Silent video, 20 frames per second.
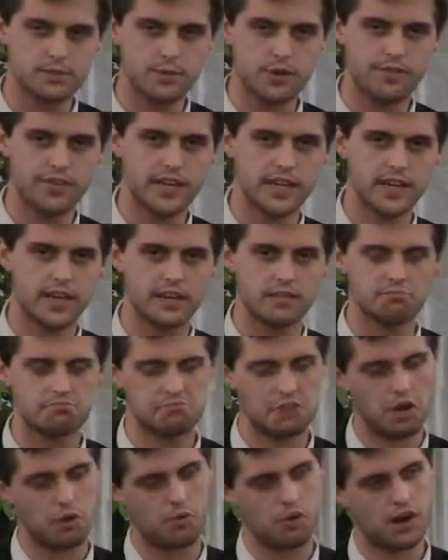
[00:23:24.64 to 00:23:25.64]
moving in?
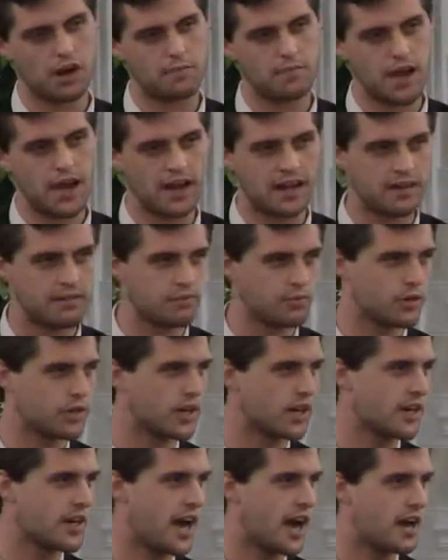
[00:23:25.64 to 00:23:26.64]
Don't worry about it. We're
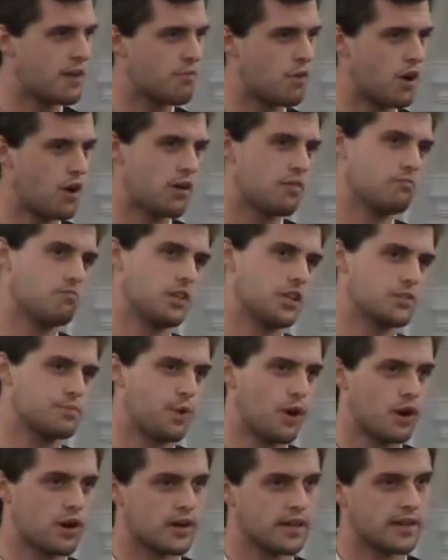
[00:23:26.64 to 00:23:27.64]
going to die tomorrow? Let's
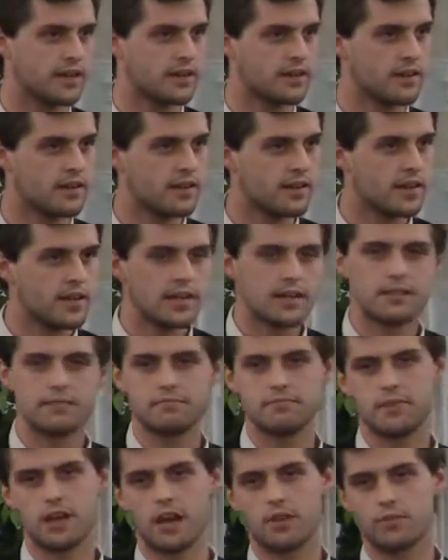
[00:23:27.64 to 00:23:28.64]
party.
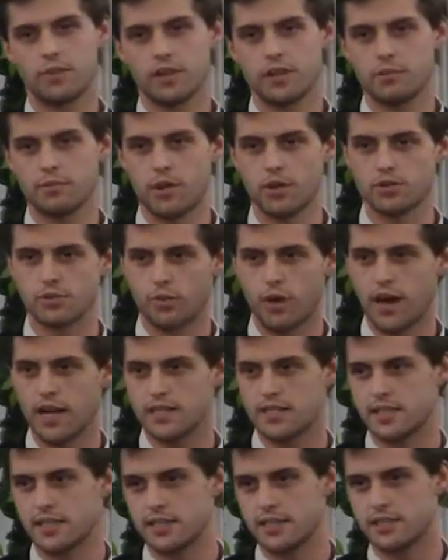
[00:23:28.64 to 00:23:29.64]
Not really the most
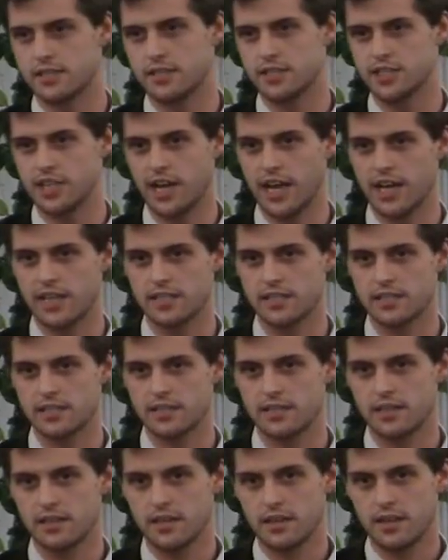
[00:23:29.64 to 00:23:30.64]
wise thing to suggest.
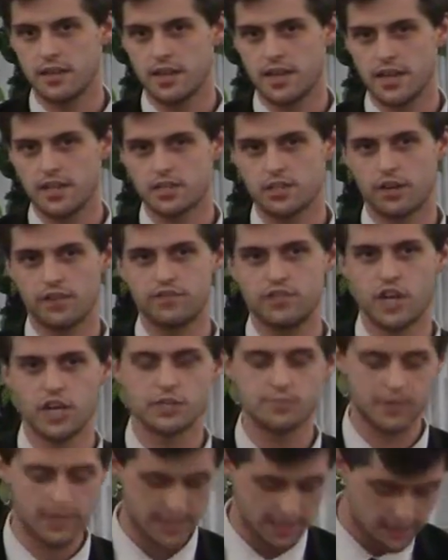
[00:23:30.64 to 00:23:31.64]
And so if
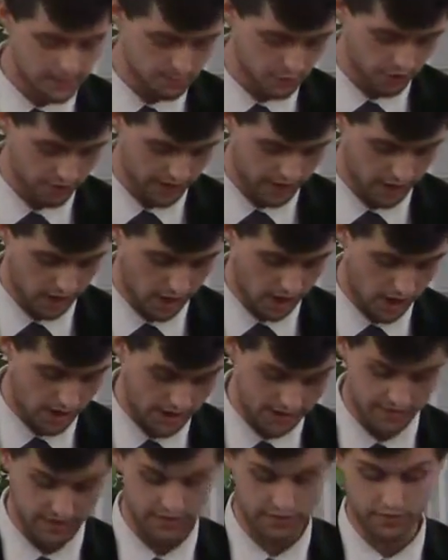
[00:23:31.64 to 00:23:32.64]
judgment is moving on,
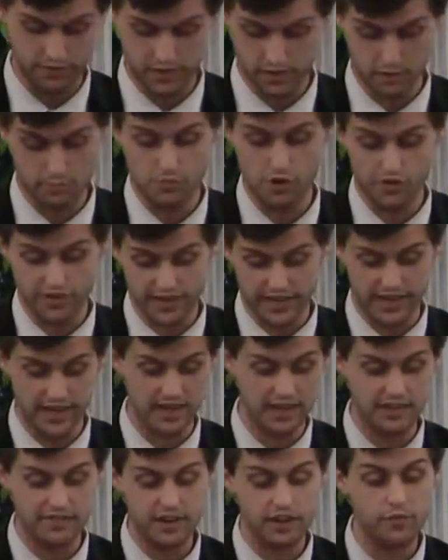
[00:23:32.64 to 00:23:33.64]
even
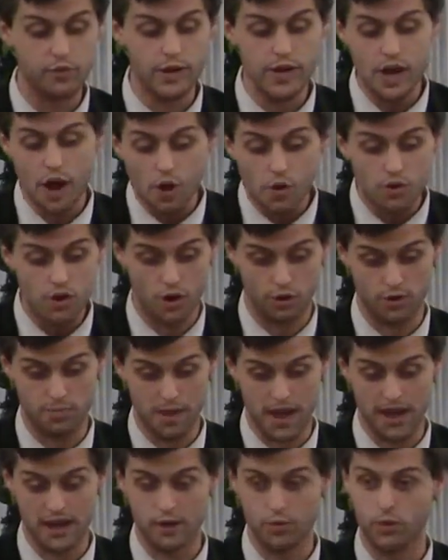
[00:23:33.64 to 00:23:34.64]
if we don't know
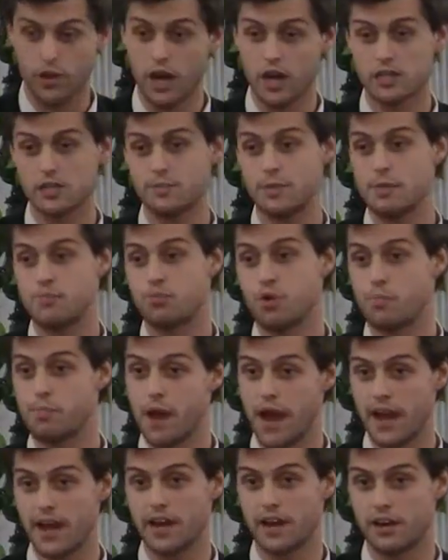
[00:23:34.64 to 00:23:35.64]
about it, we ought to be
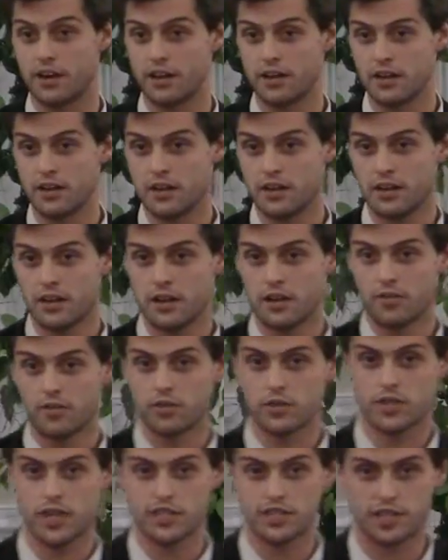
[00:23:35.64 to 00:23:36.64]
prepared
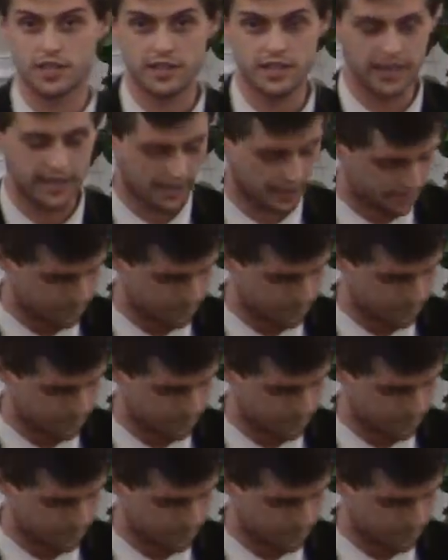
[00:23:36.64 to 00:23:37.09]
for such a thing.